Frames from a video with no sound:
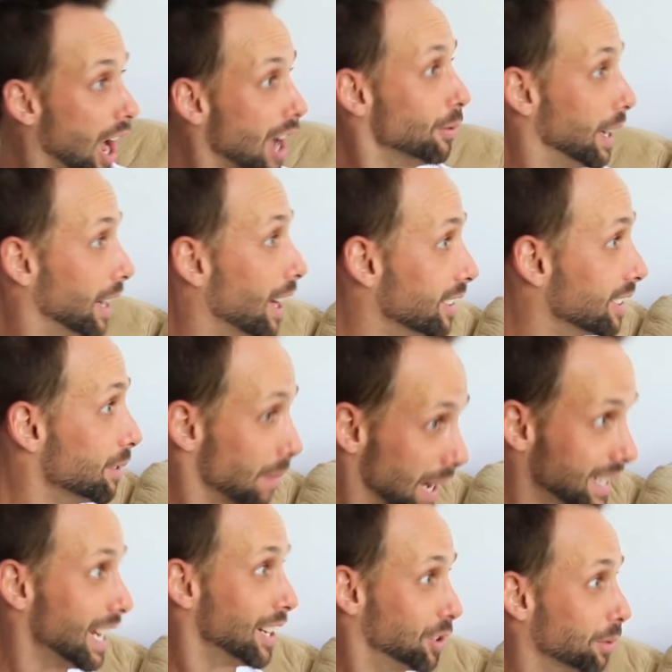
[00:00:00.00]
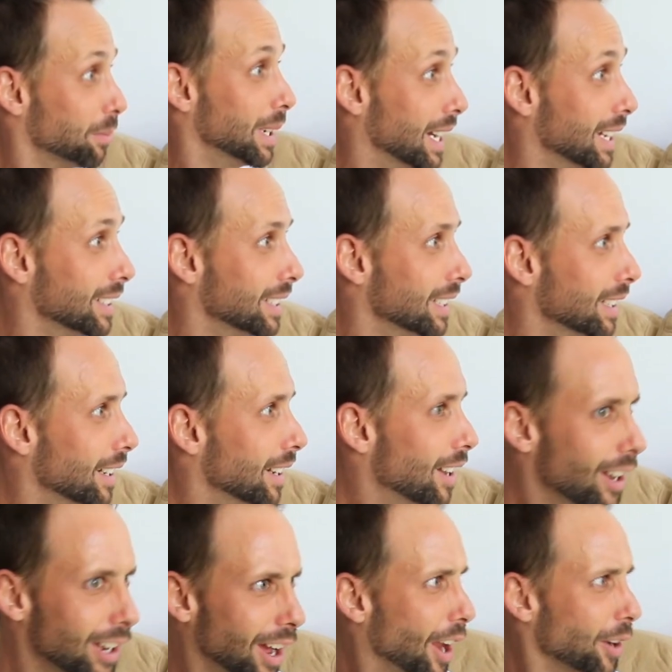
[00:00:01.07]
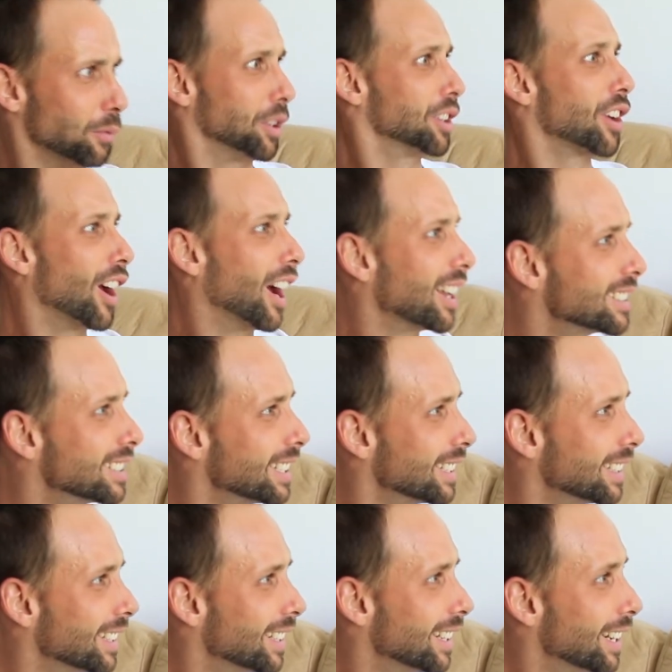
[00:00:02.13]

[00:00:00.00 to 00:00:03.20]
I went hunting. My dad took me hunting. I'm like, I don't want to go hunting.